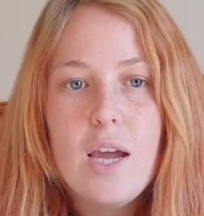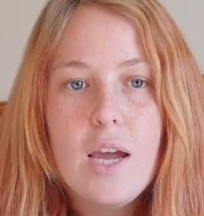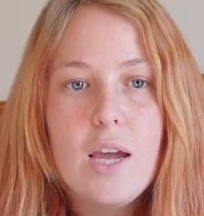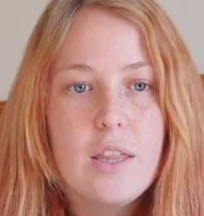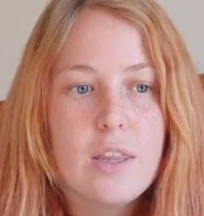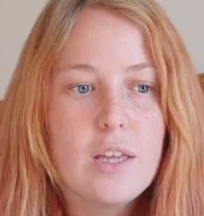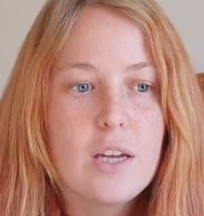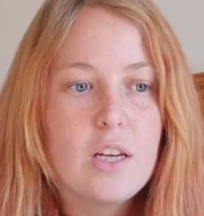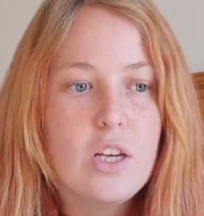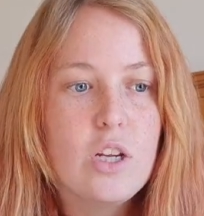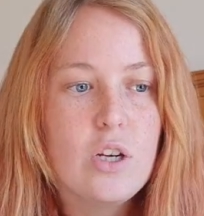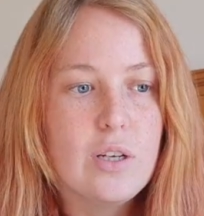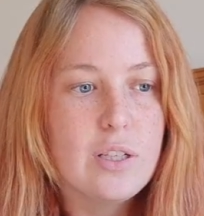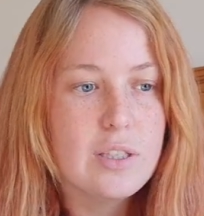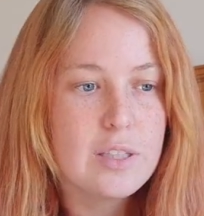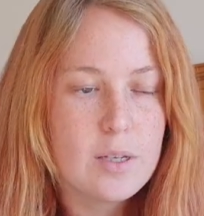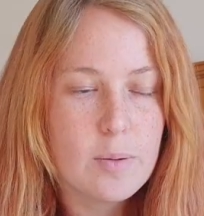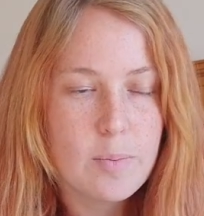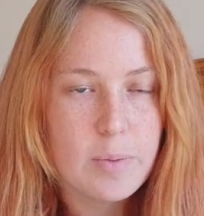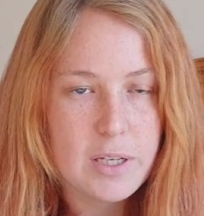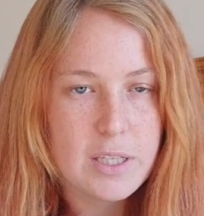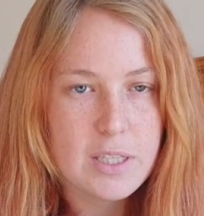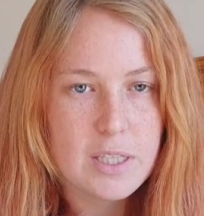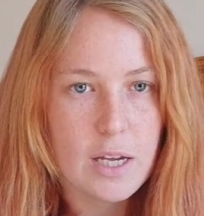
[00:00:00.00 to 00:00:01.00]
Then you can
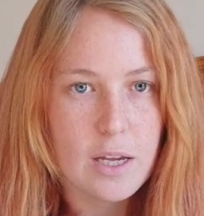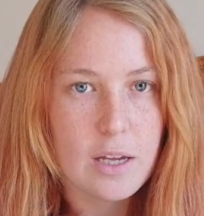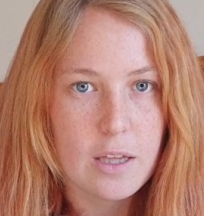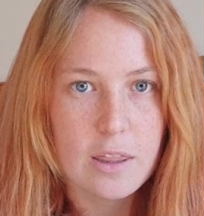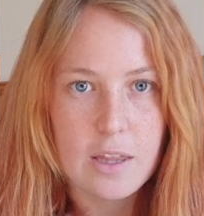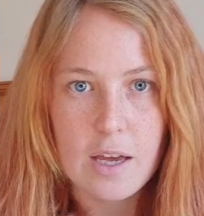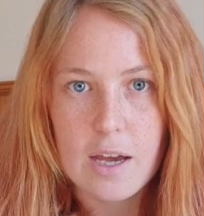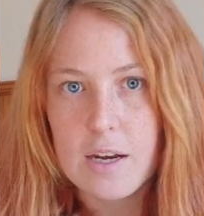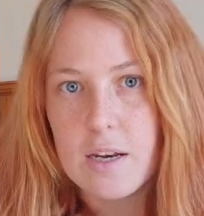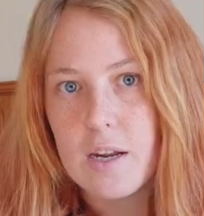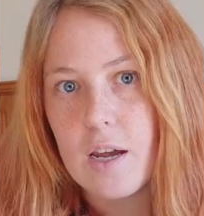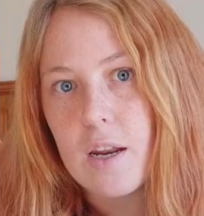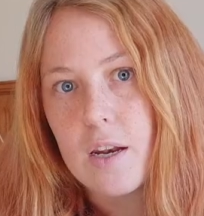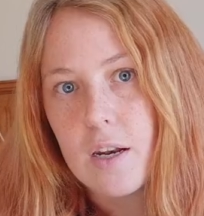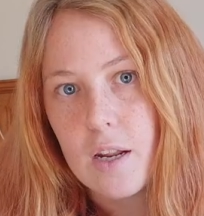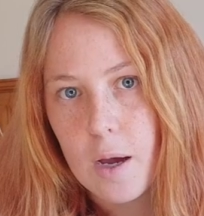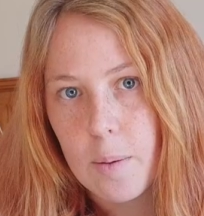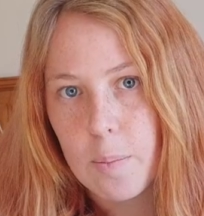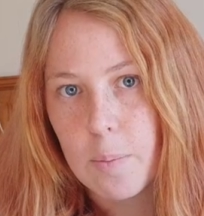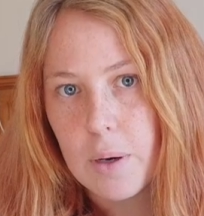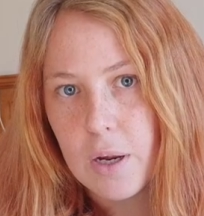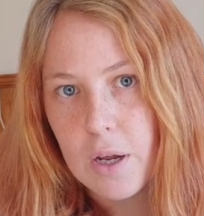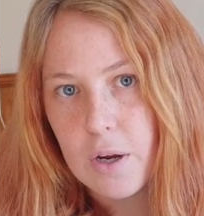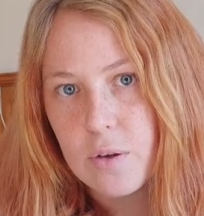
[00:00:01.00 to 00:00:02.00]
simply take that and
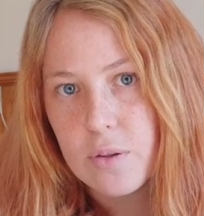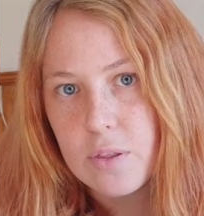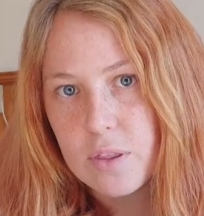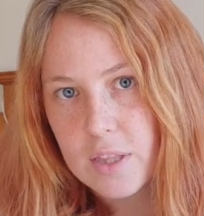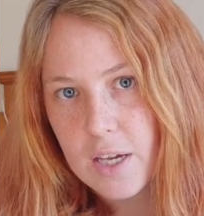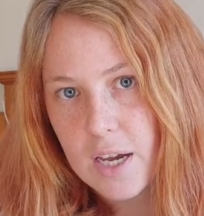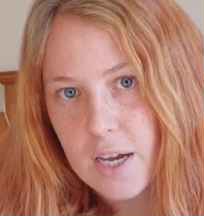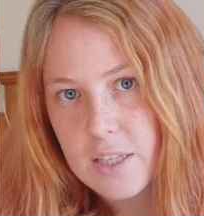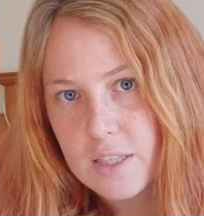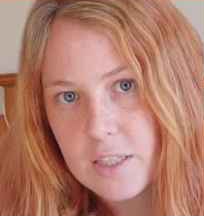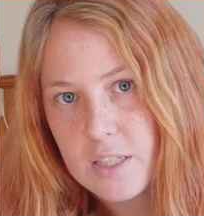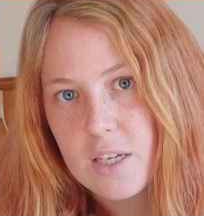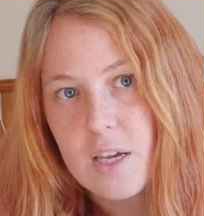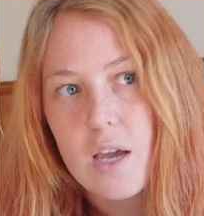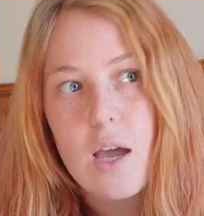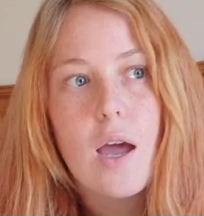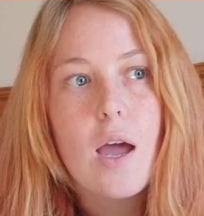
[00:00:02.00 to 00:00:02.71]
upload that.